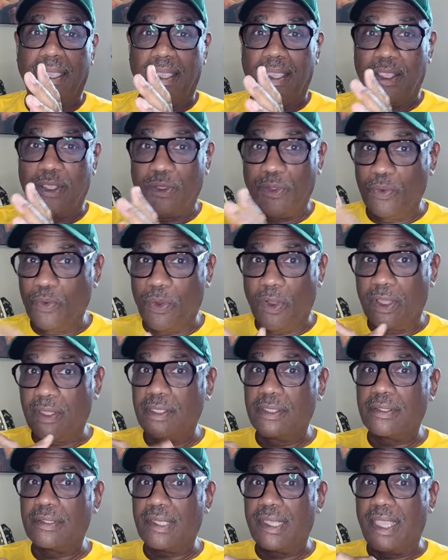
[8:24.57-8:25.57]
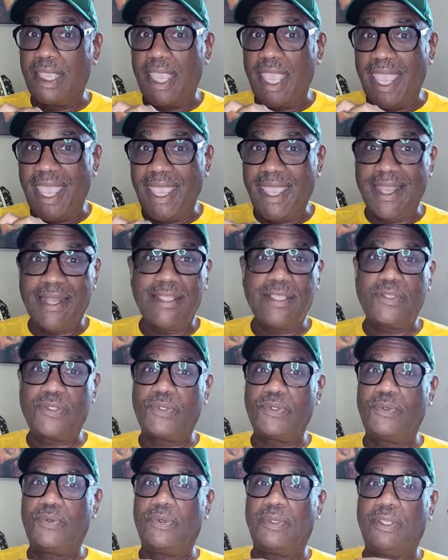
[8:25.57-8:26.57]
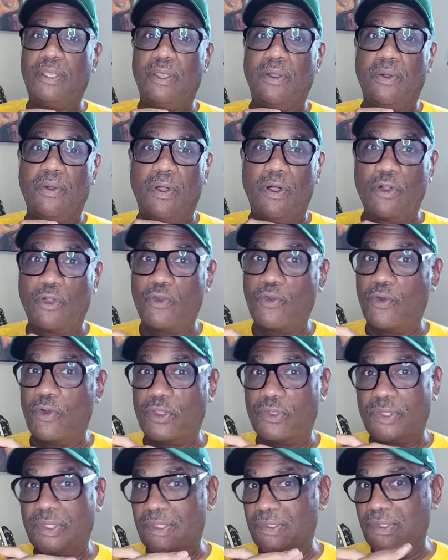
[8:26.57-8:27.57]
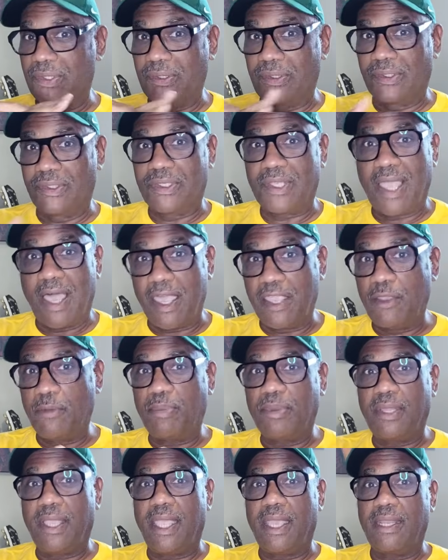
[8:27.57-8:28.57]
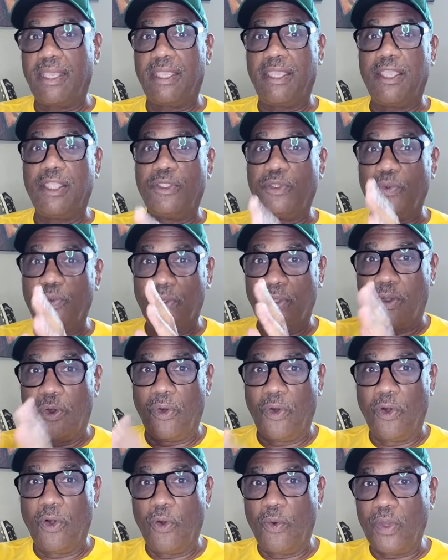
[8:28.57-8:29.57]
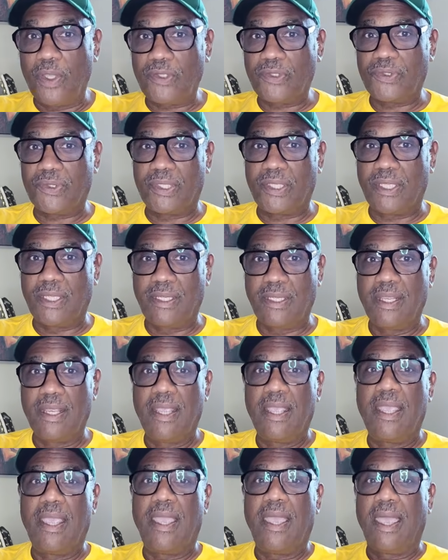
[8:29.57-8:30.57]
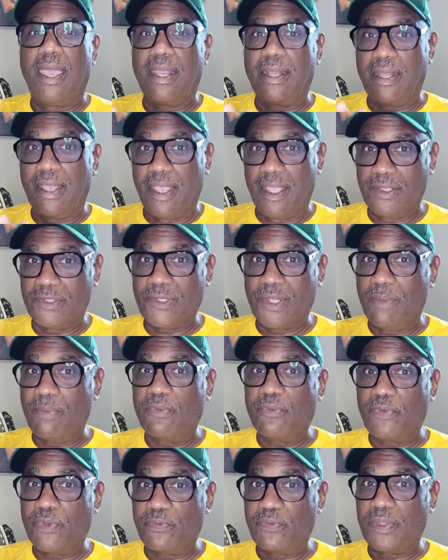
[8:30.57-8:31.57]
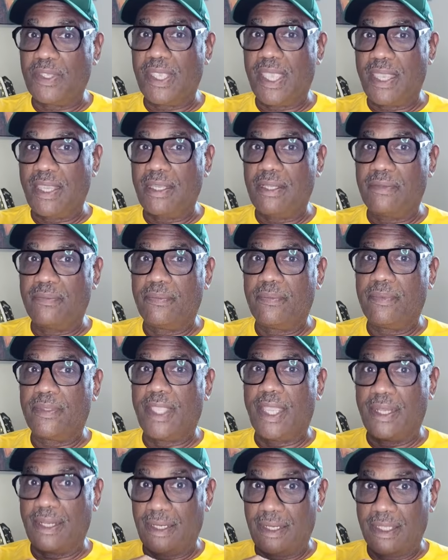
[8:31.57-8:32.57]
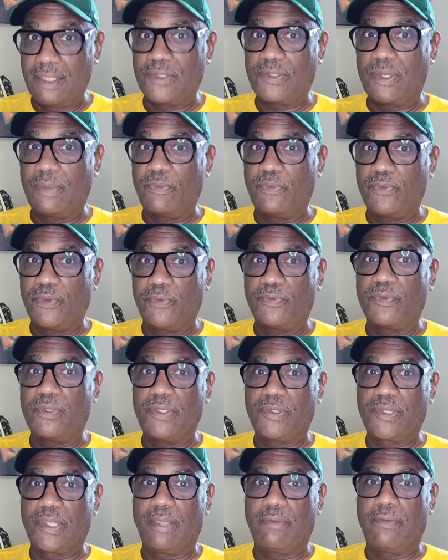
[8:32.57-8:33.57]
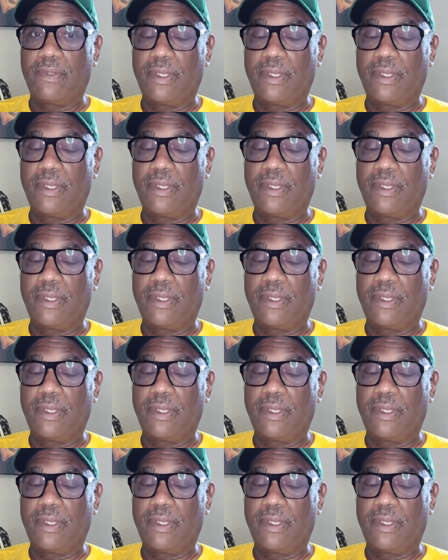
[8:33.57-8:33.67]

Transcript: You walk into any studio across this entire planet and you will always see an SM58 and an SM57.